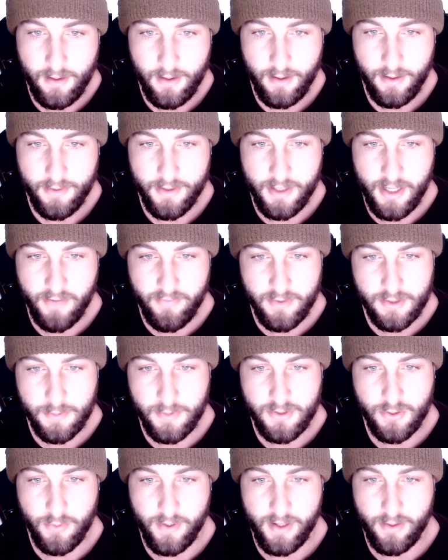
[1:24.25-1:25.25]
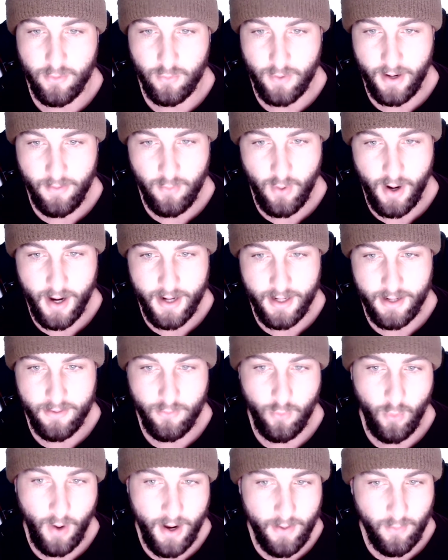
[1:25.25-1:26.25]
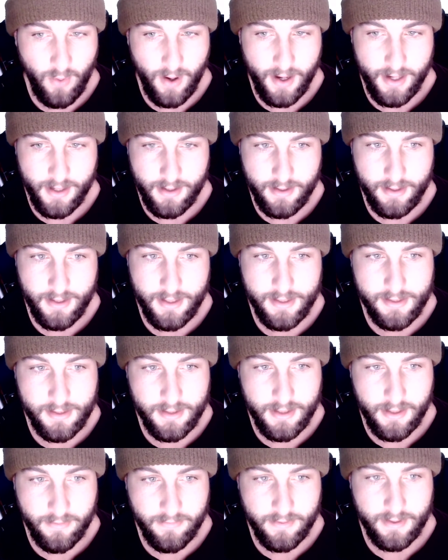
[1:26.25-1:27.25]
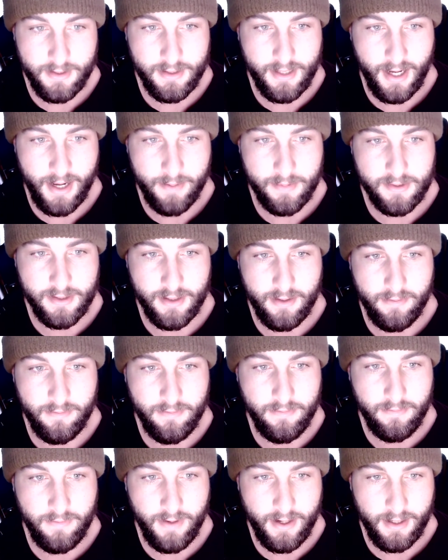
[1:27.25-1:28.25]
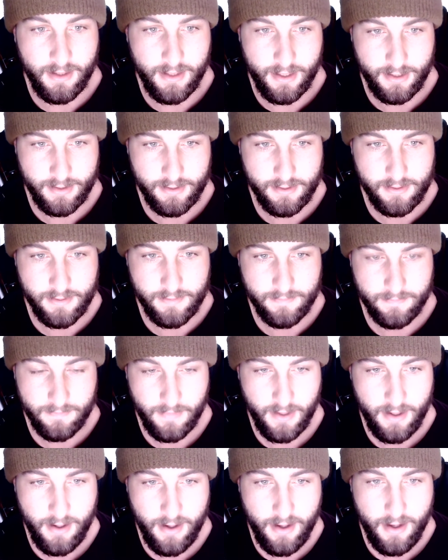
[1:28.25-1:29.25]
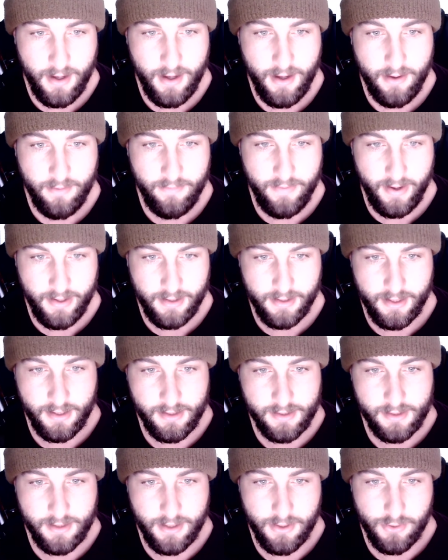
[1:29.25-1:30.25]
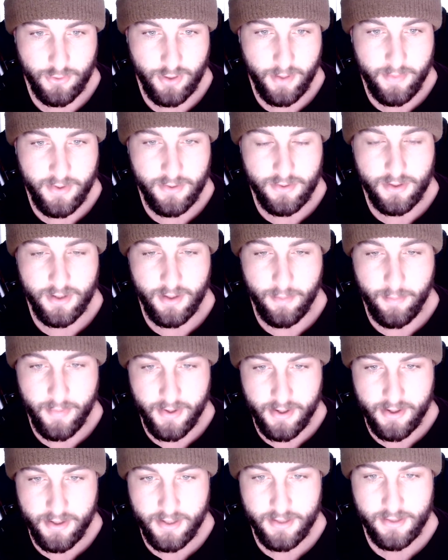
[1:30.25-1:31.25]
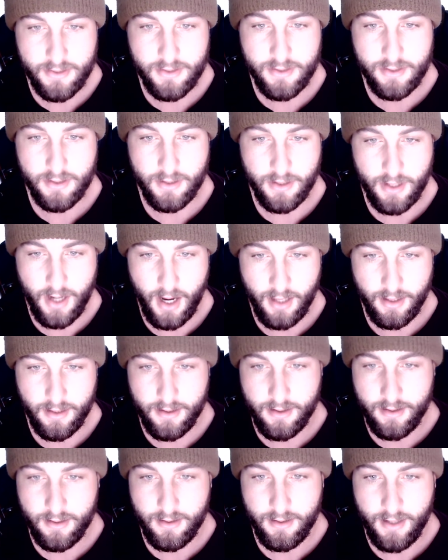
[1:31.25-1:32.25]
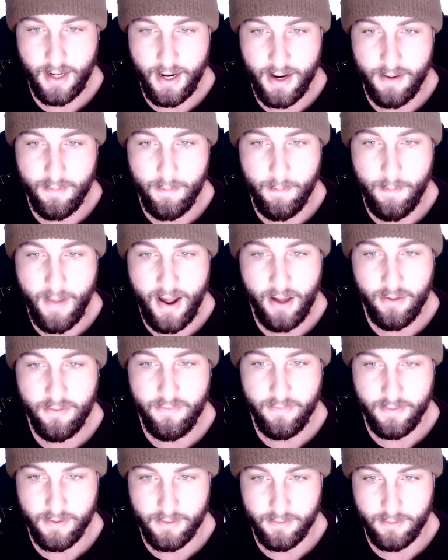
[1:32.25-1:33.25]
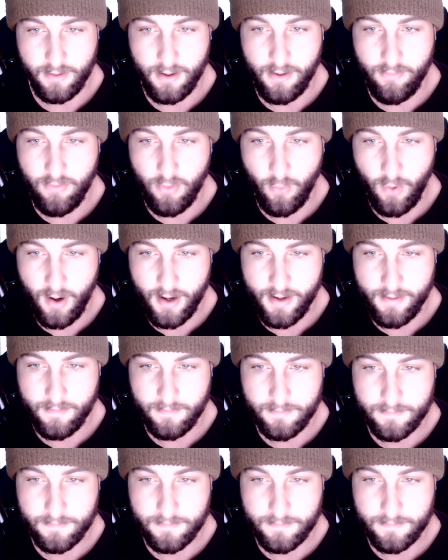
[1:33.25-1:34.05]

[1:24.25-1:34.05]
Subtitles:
The difference between red wine and white wine is the different types of phenolics. Phenolics contribute to the bitterness, color, and mouthfeel of the wine.